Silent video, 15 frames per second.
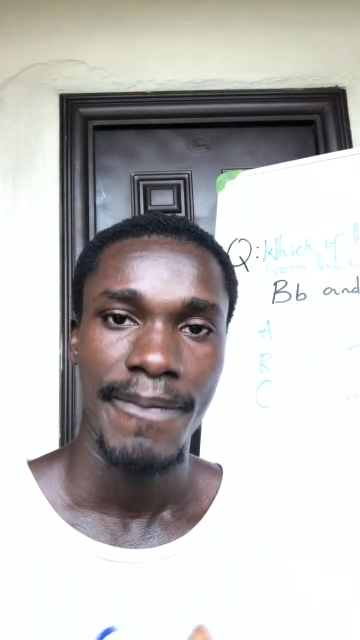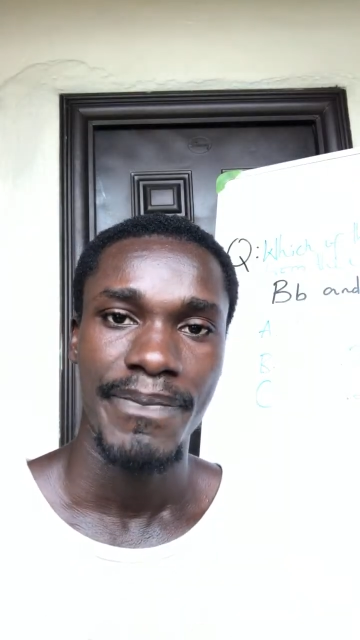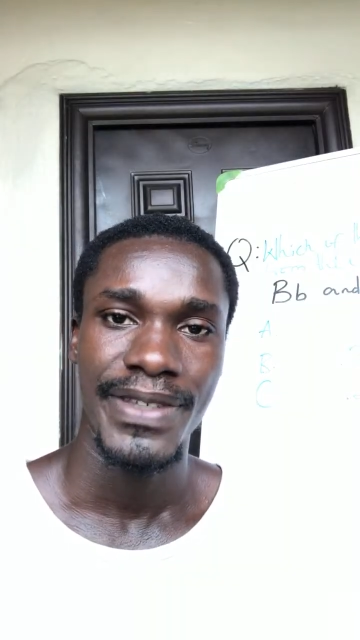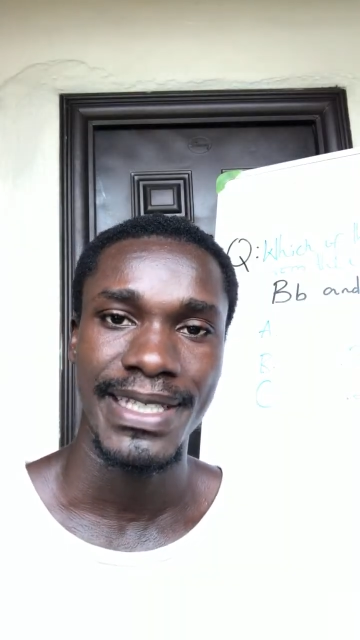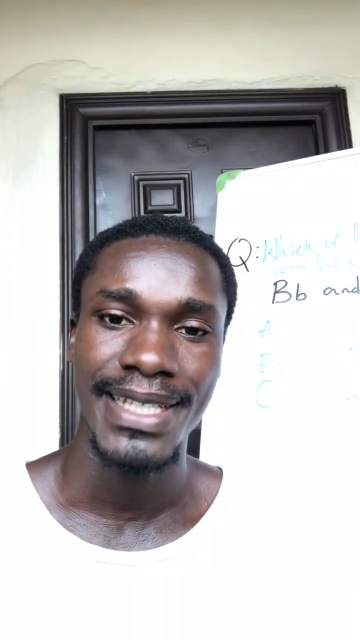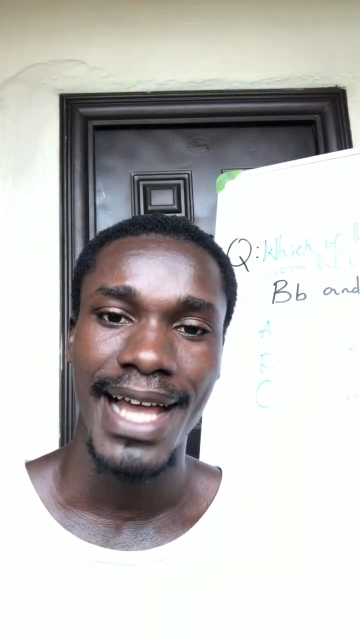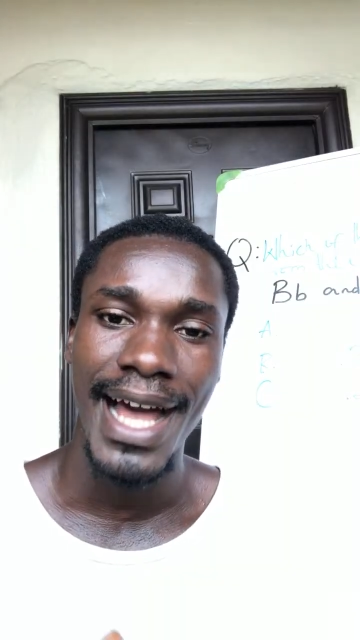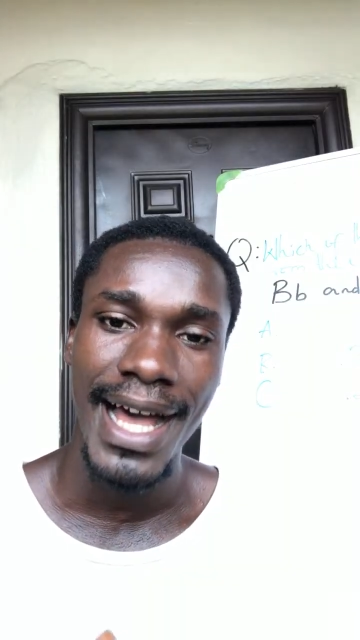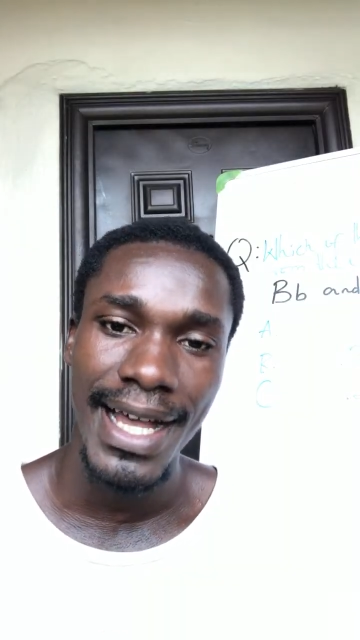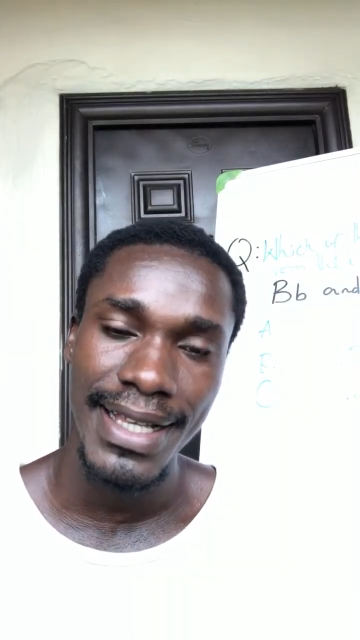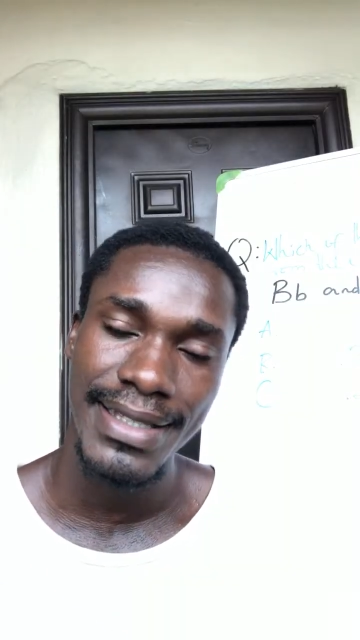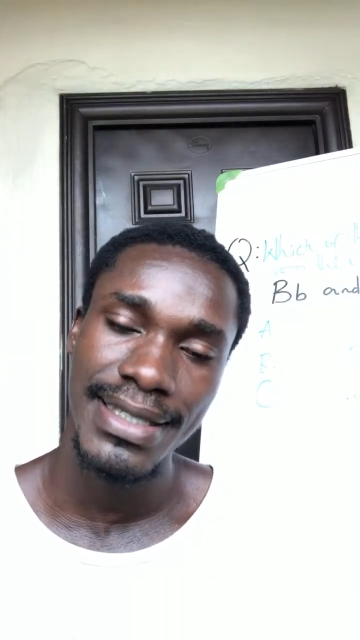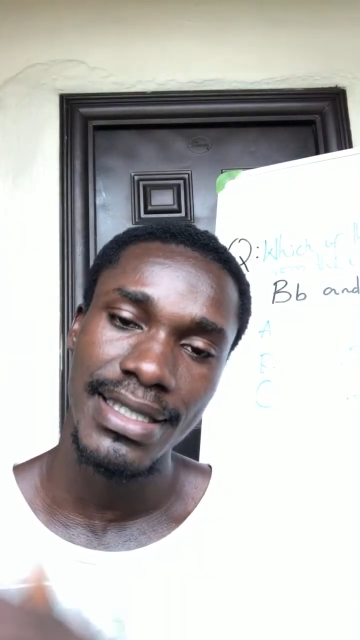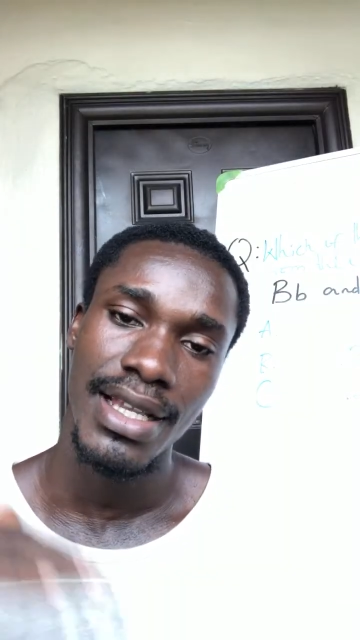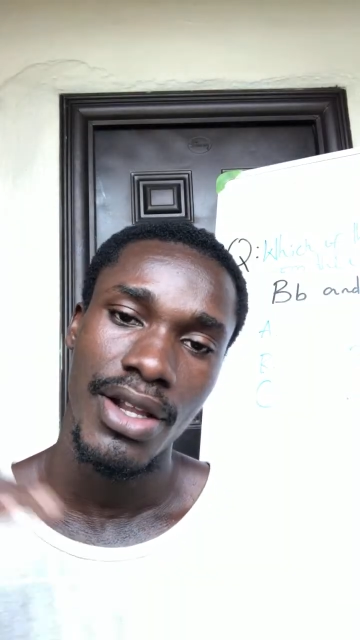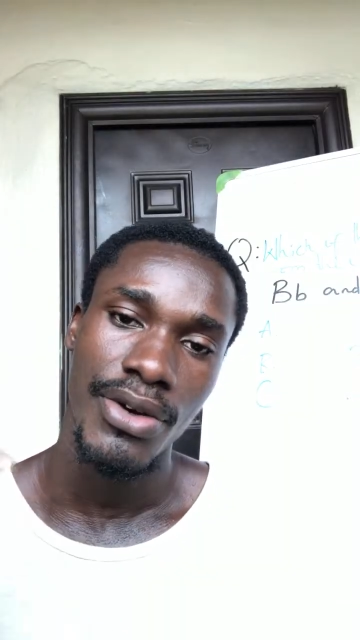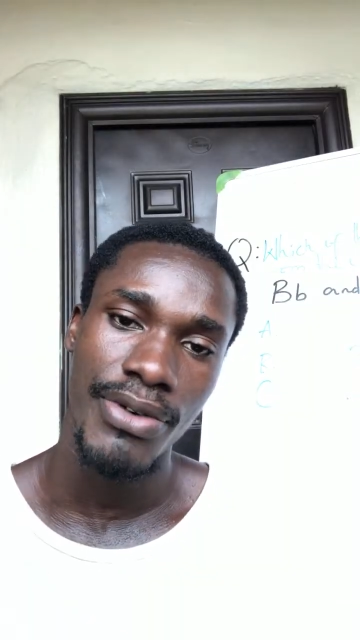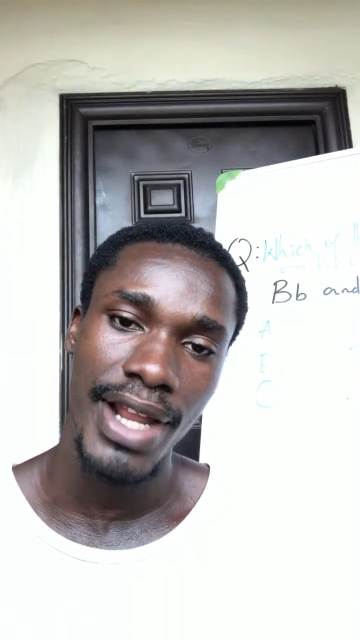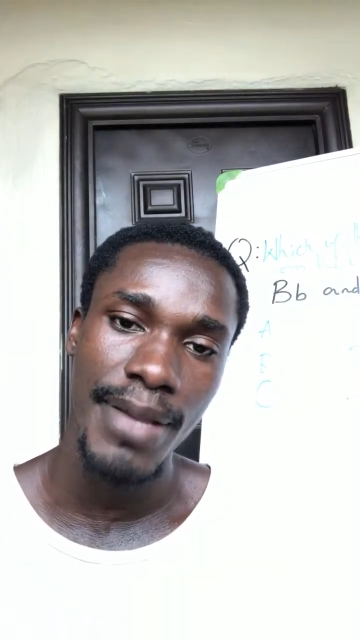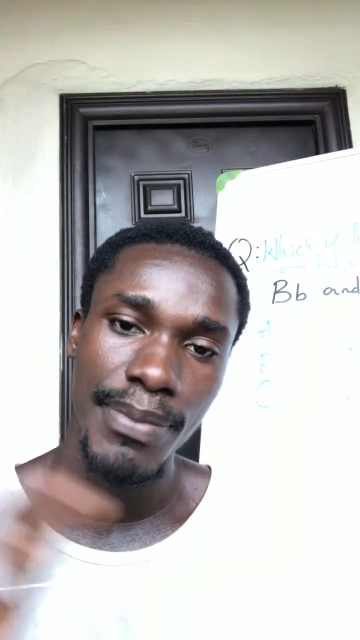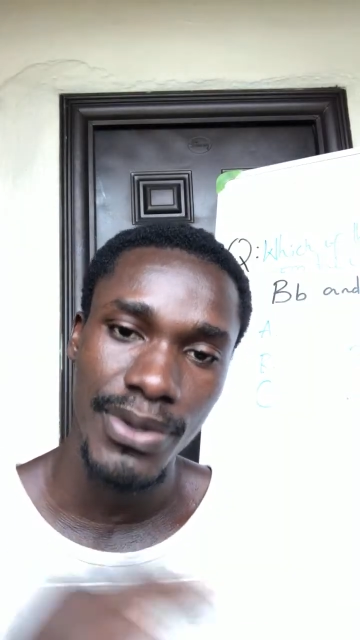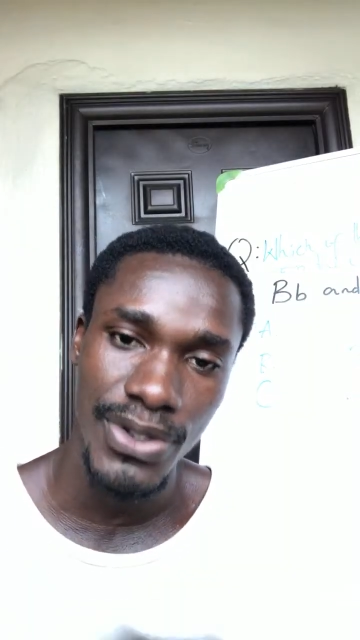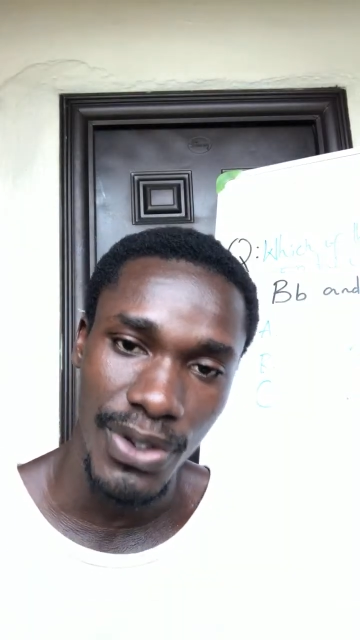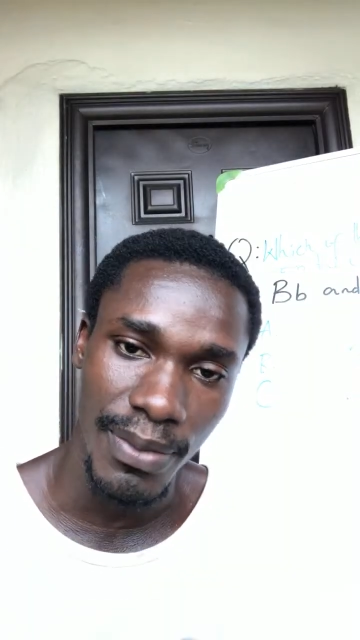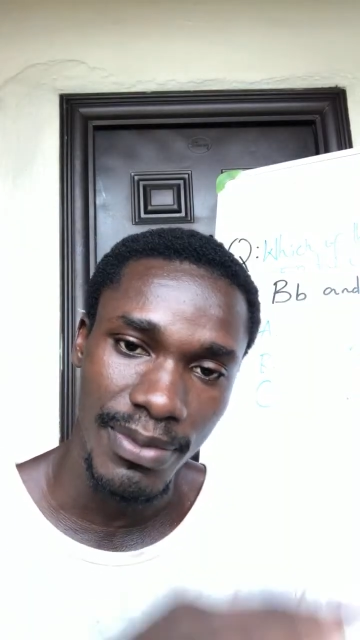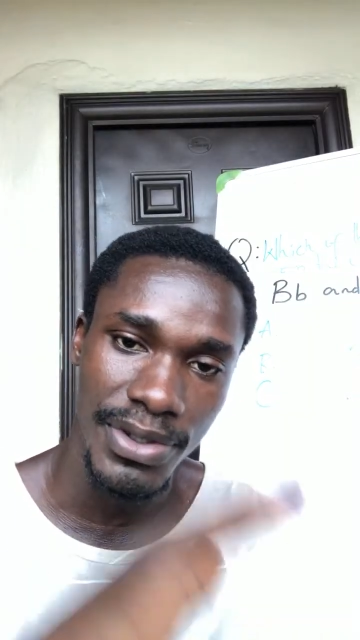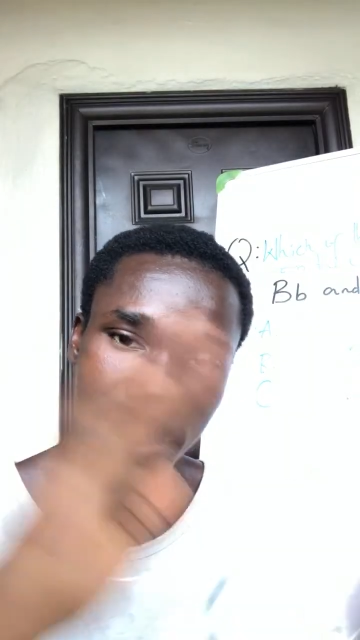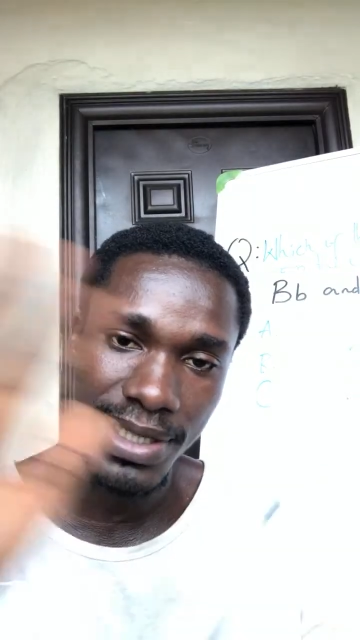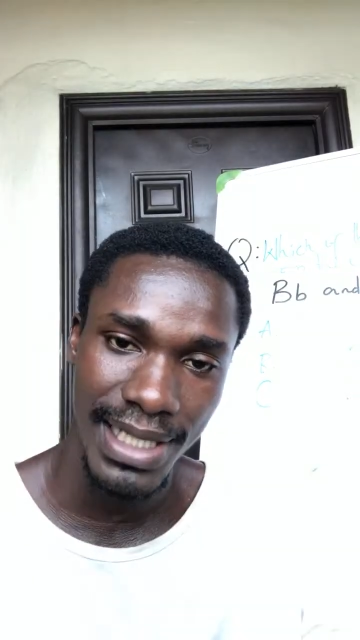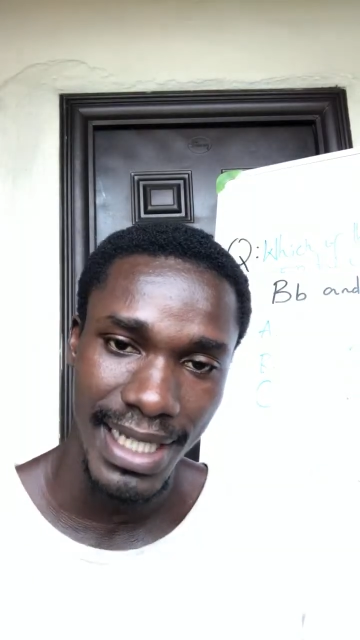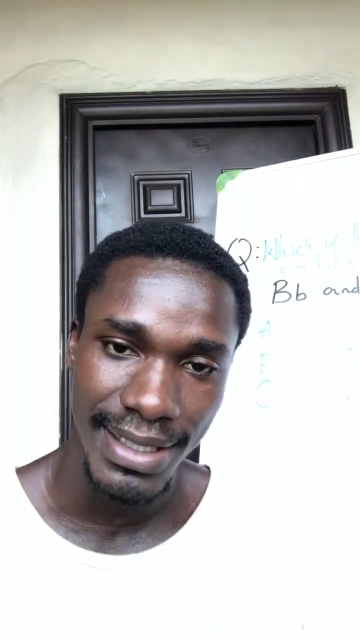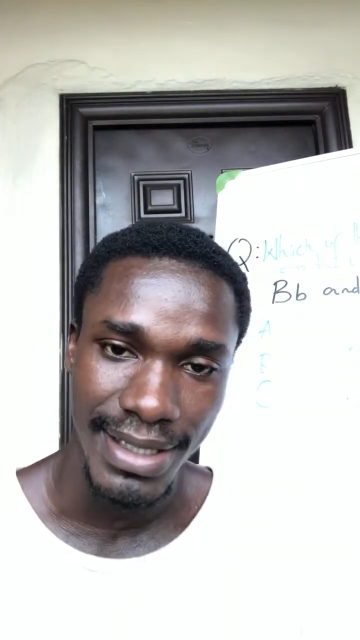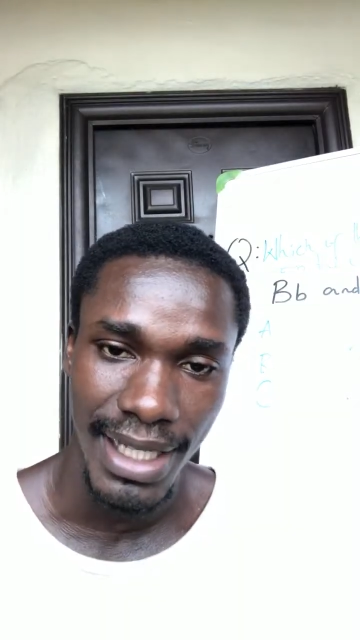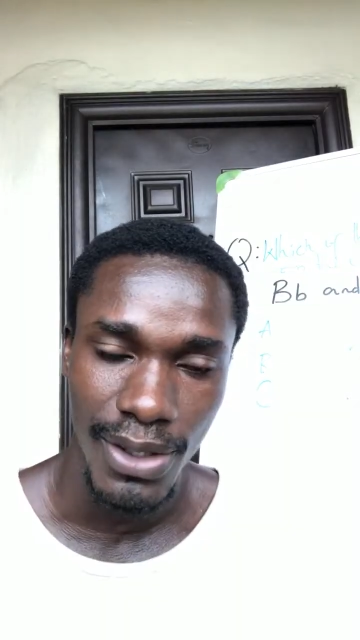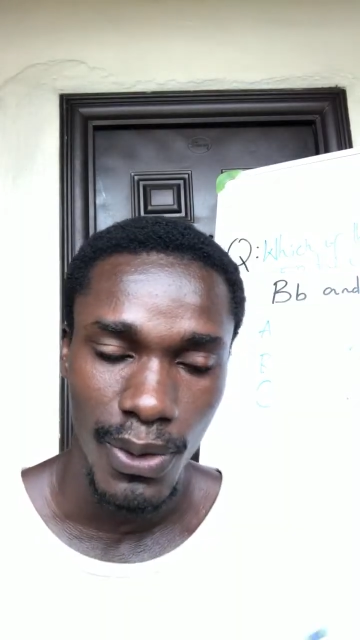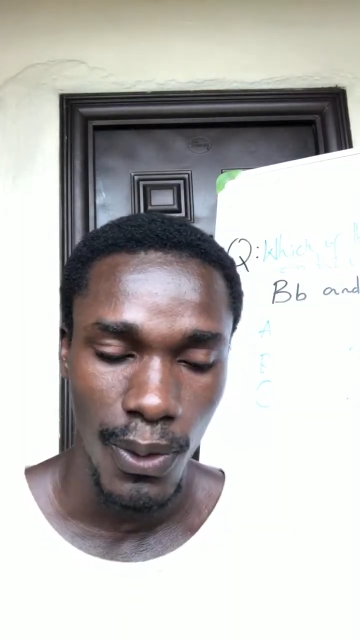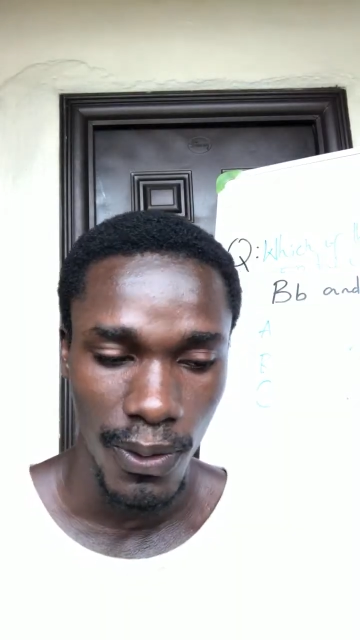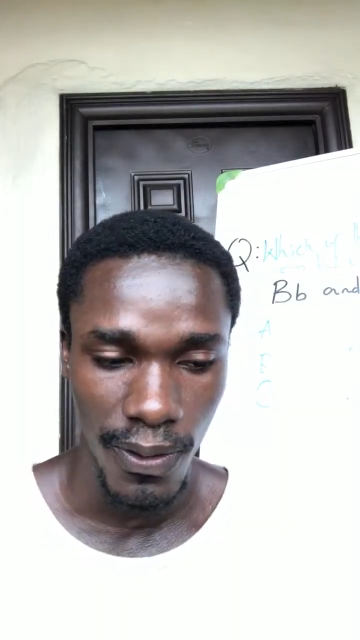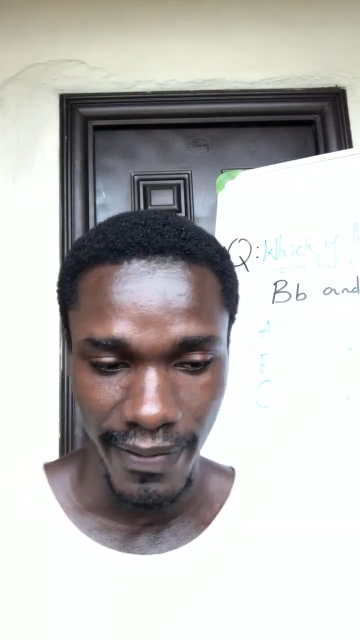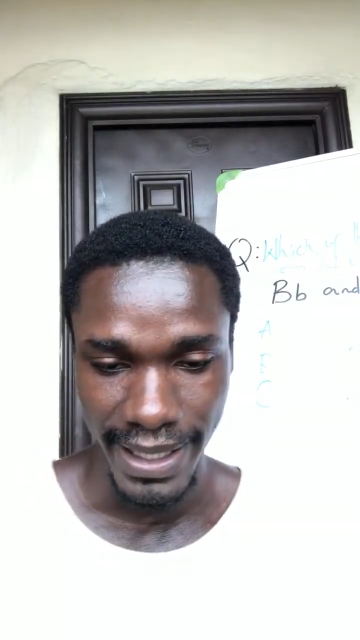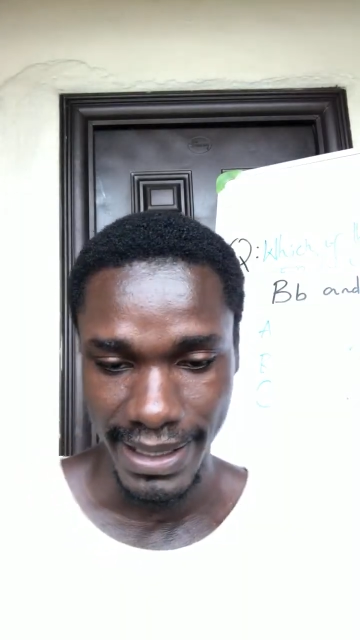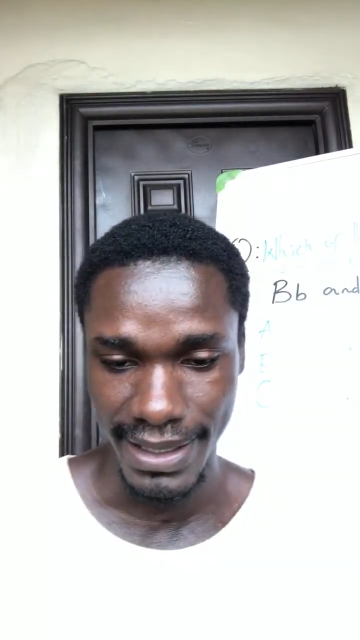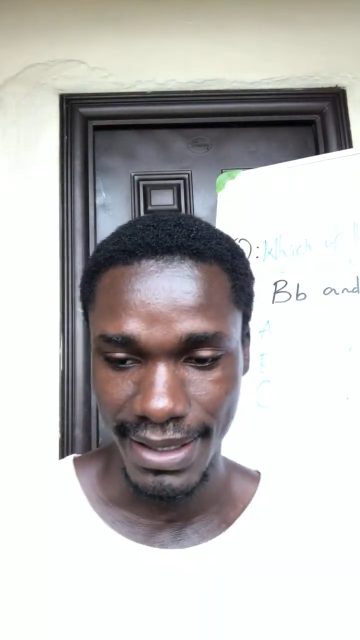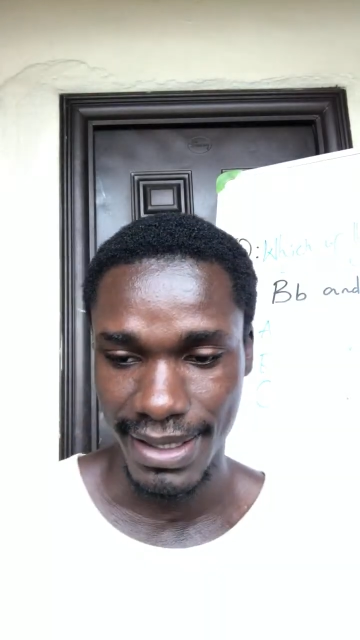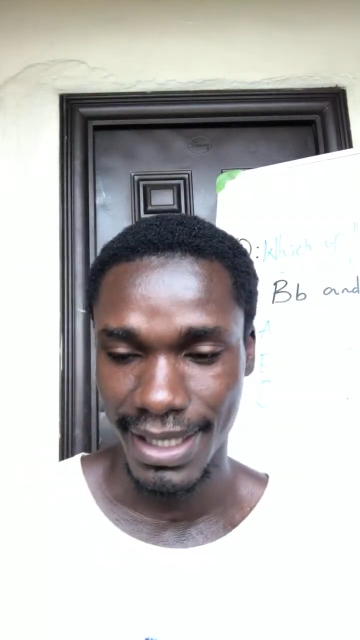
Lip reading: it has ribosomes scattered all over it.